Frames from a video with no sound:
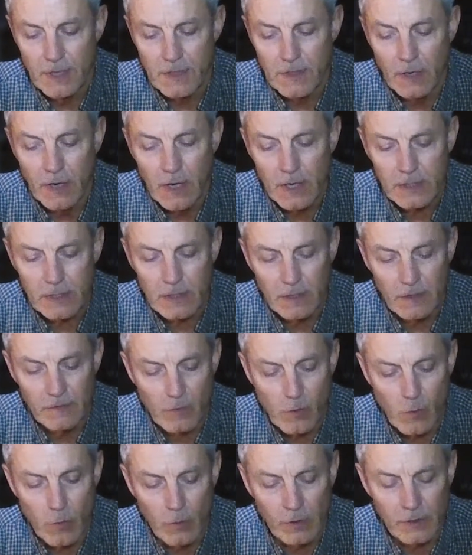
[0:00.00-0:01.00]
The hut,
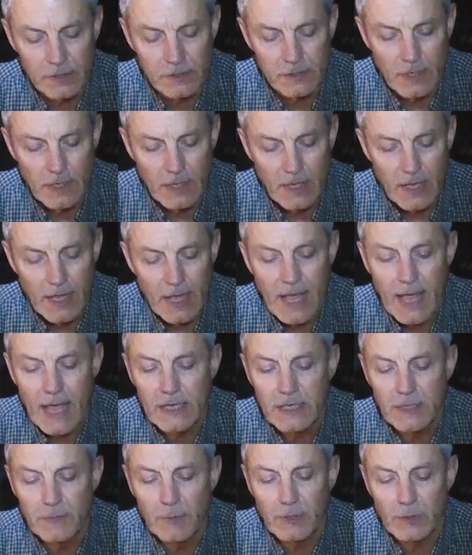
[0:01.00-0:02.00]
of course,
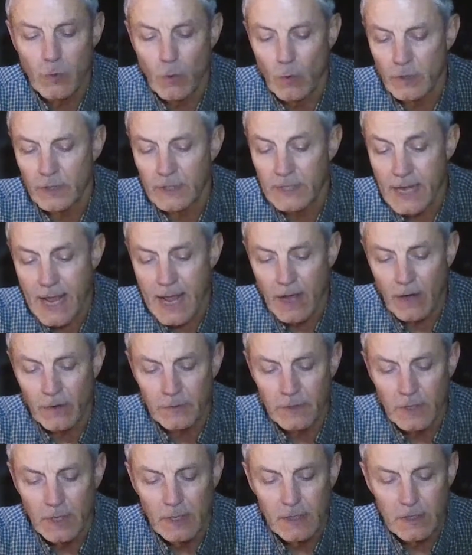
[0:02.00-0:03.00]
had to be torn
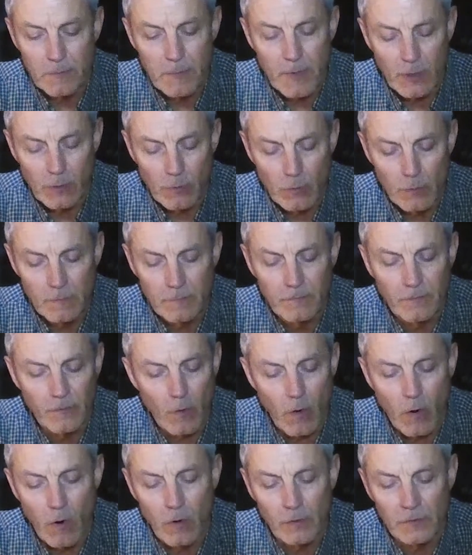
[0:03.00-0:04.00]
down to make room
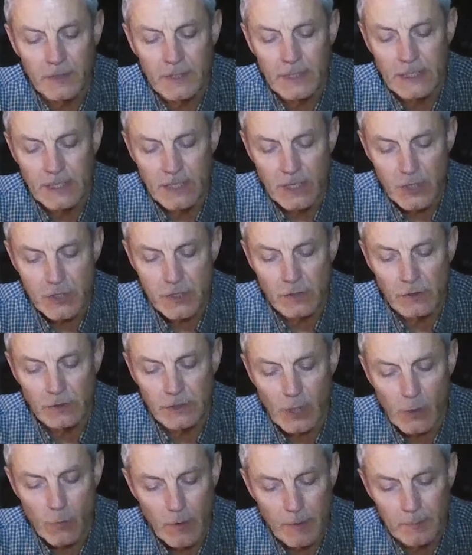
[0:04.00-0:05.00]
for all the additional
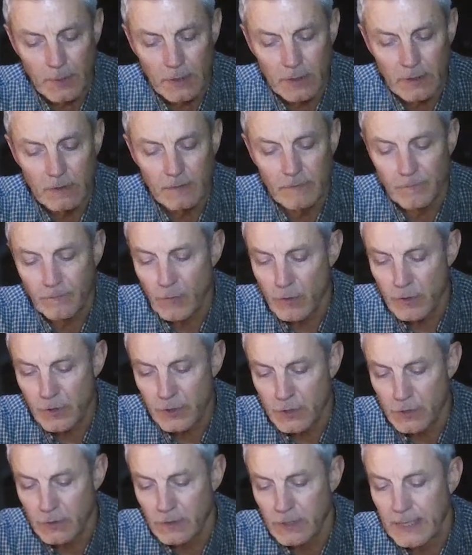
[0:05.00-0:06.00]
equipment,
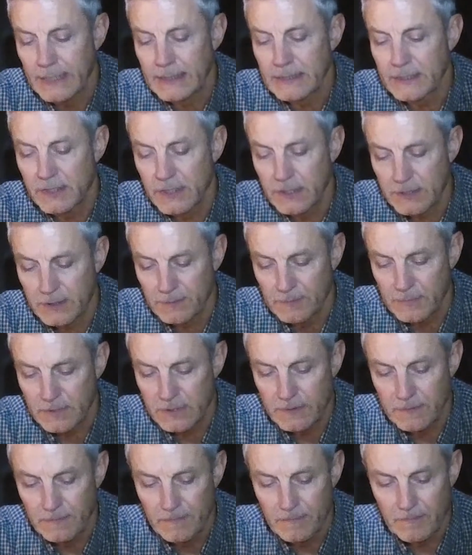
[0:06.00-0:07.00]
furniture, and systems.